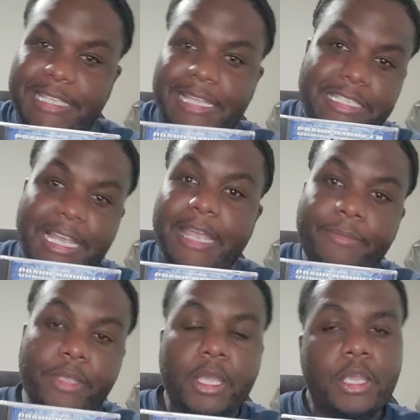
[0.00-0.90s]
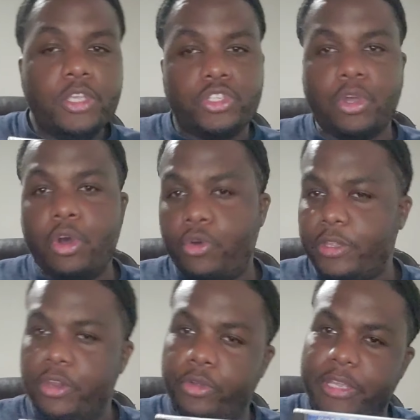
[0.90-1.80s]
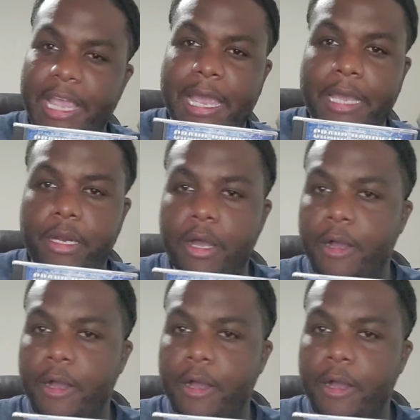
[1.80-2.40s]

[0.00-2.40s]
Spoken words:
that time. So, you know, you had,